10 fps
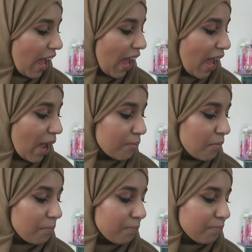
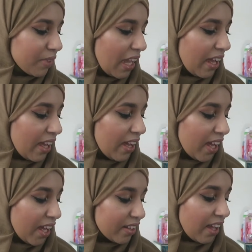The
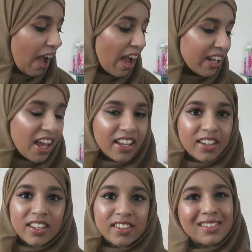
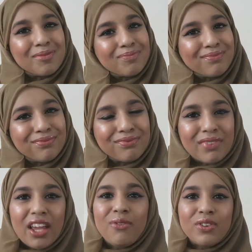eyeliners,
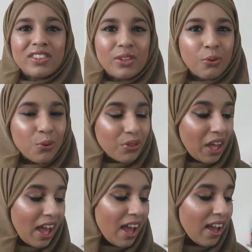it wasn't all
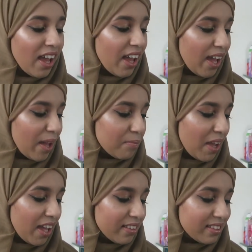that.
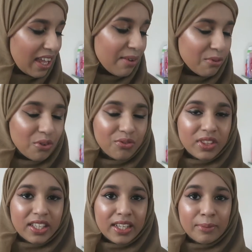Same with
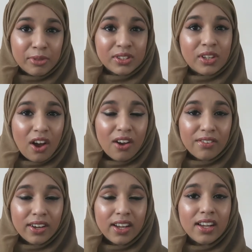the
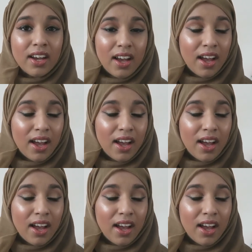mascara.